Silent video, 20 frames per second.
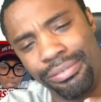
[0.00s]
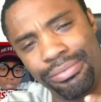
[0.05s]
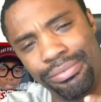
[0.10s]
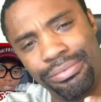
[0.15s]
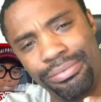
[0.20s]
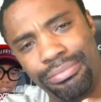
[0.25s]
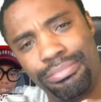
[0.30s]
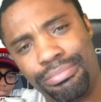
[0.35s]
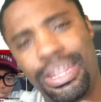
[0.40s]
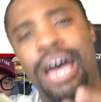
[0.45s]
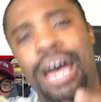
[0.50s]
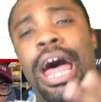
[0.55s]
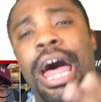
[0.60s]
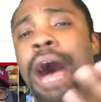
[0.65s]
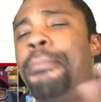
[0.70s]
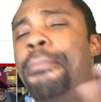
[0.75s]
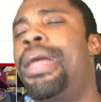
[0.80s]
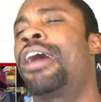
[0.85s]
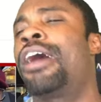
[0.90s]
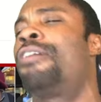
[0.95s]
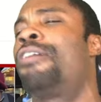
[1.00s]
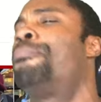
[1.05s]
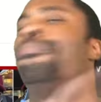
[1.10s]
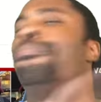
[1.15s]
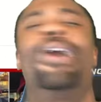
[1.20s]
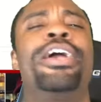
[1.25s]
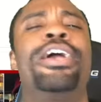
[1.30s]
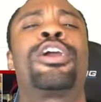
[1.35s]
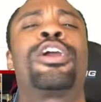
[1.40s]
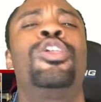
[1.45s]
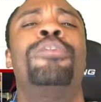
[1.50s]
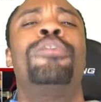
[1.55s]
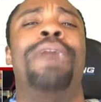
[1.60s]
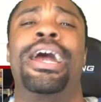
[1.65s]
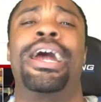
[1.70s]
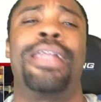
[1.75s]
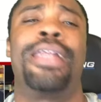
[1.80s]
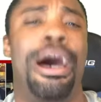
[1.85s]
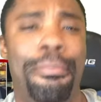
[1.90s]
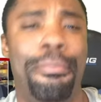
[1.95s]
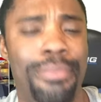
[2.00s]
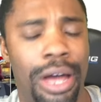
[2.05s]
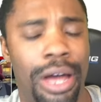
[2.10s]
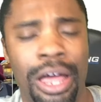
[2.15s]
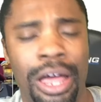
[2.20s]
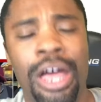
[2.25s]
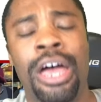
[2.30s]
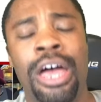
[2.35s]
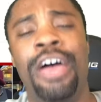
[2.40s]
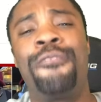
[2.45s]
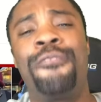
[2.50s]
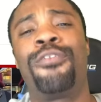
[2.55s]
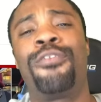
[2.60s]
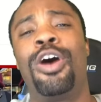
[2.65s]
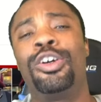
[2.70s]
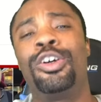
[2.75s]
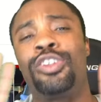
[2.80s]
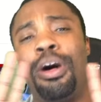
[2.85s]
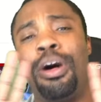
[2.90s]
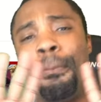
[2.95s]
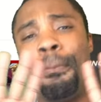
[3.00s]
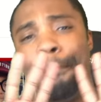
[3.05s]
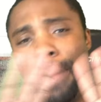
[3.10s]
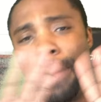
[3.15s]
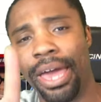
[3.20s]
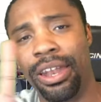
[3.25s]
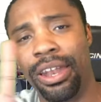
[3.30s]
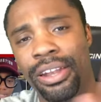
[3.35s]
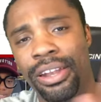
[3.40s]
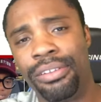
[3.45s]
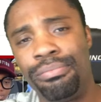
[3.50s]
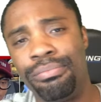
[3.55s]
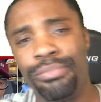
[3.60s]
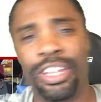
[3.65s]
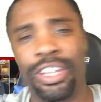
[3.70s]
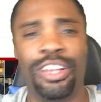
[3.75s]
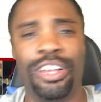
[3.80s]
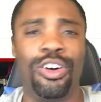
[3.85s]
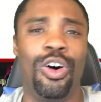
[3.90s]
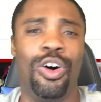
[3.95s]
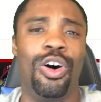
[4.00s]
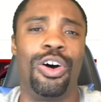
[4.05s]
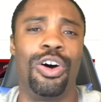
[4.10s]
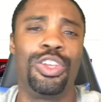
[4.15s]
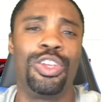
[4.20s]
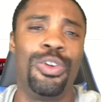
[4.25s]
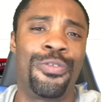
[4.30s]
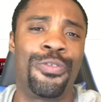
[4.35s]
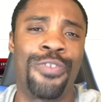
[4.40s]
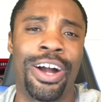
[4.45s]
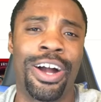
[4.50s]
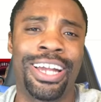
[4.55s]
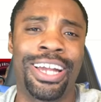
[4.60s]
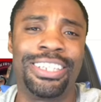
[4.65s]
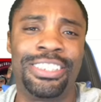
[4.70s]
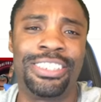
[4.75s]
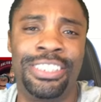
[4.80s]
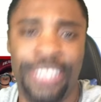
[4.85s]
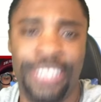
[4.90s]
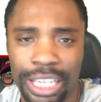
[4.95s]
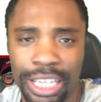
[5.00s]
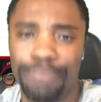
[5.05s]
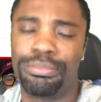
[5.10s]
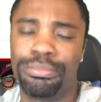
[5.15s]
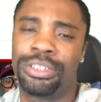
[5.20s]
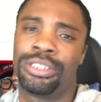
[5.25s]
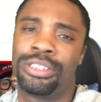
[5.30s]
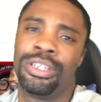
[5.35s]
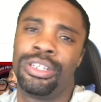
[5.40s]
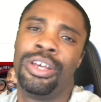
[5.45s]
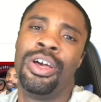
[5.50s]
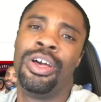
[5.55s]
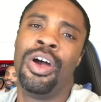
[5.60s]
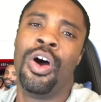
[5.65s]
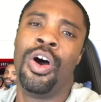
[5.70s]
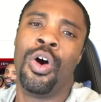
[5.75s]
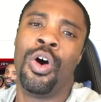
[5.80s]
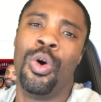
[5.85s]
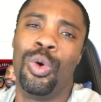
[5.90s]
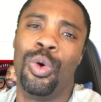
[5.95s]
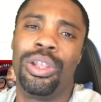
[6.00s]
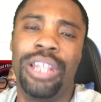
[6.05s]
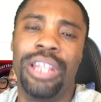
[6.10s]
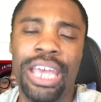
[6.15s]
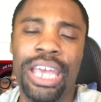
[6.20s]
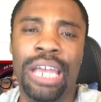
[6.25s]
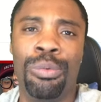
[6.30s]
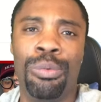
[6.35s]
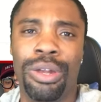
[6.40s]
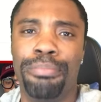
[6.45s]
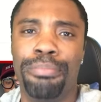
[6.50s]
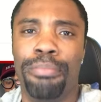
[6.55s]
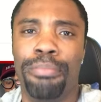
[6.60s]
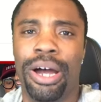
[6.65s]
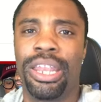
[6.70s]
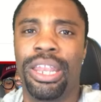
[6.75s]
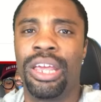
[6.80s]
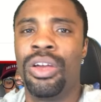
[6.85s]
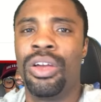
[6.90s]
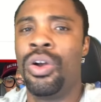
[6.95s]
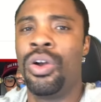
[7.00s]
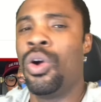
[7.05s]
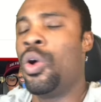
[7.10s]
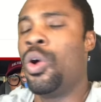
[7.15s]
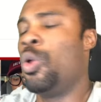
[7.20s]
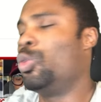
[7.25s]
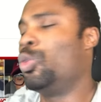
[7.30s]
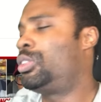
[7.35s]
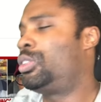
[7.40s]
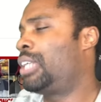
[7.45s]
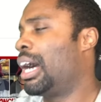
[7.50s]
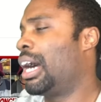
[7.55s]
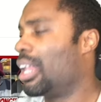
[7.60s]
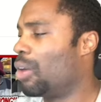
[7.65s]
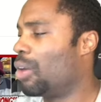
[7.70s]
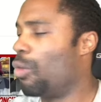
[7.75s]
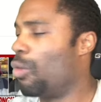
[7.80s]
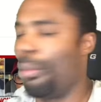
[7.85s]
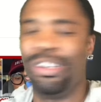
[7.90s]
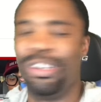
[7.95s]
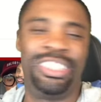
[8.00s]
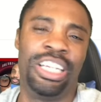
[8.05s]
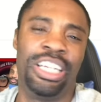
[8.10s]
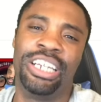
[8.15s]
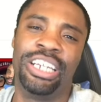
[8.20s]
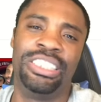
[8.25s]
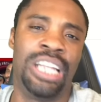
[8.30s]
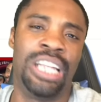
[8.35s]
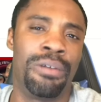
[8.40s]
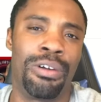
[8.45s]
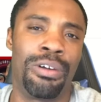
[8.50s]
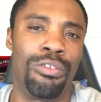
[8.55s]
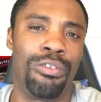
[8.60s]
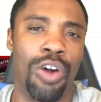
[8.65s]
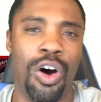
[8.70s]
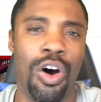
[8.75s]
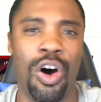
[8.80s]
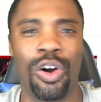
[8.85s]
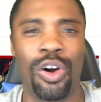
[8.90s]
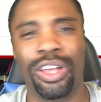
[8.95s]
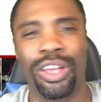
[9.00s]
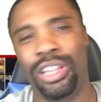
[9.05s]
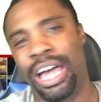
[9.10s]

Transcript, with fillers: It falls on men, or you fucking simps who lead with money, who tell a woman she is never wrong.